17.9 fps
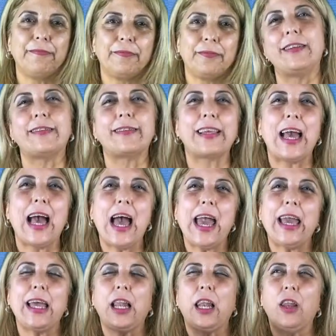The
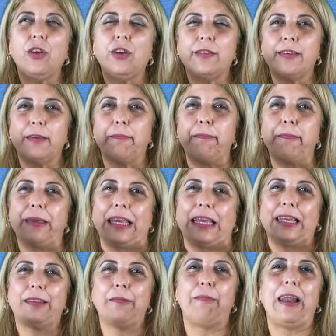sky looks a
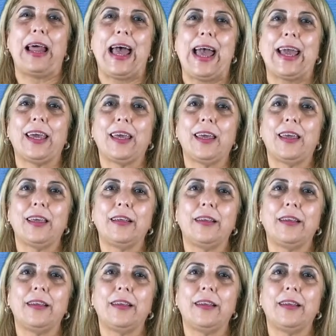bit black.